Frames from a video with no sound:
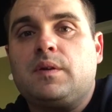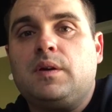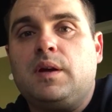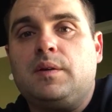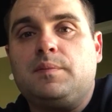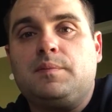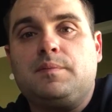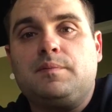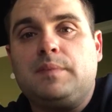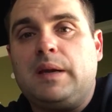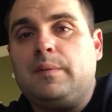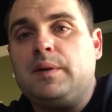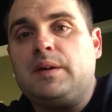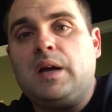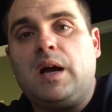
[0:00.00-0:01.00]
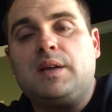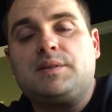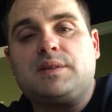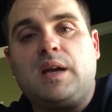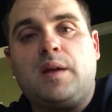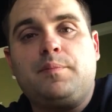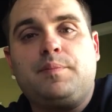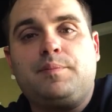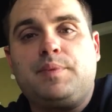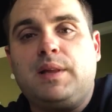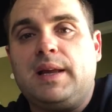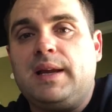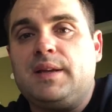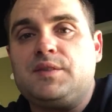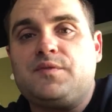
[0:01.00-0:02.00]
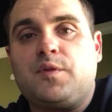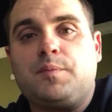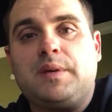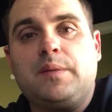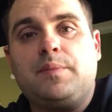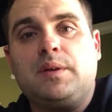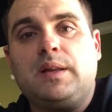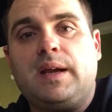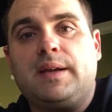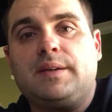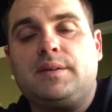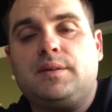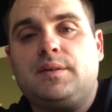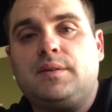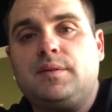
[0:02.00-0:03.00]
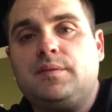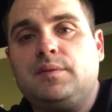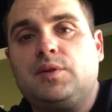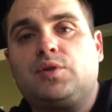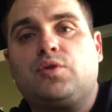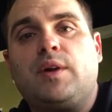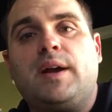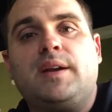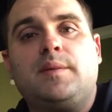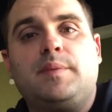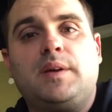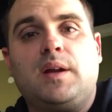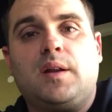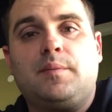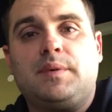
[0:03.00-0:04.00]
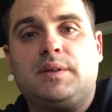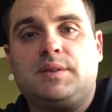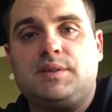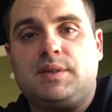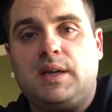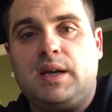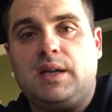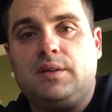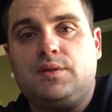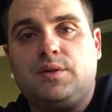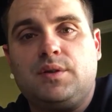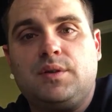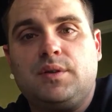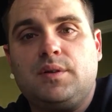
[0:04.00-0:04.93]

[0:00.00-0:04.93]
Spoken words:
And maybe God's got plans for people like Lecrae to be on a big stage.